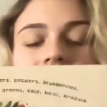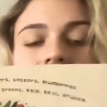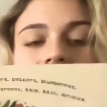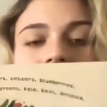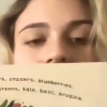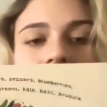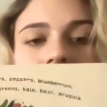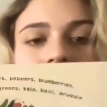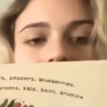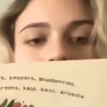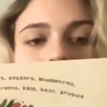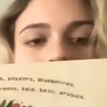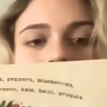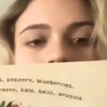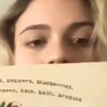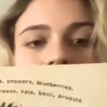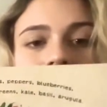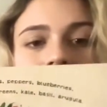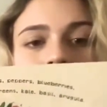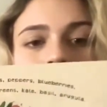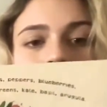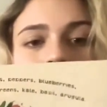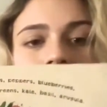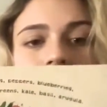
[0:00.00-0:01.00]
out of the
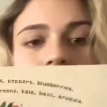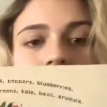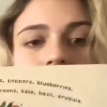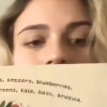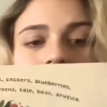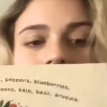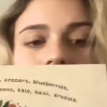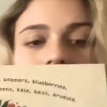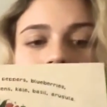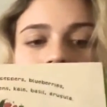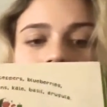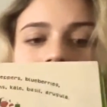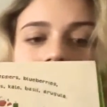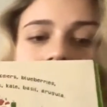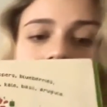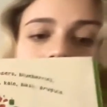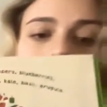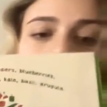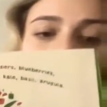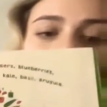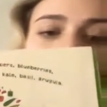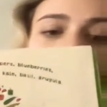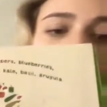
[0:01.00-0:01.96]
food that they